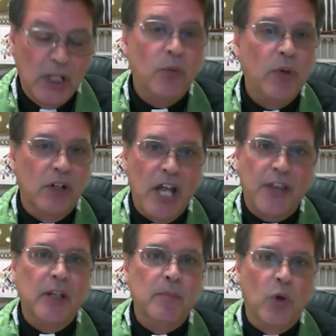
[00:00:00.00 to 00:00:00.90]
we are
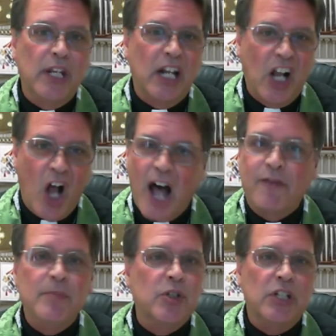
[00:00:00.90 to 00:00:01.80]
nothing more than a
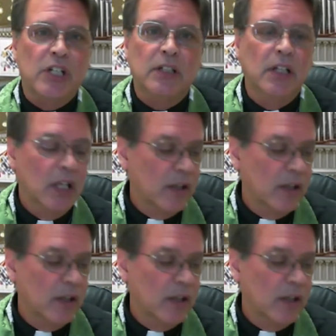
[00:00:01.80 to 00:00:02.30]
coffee machine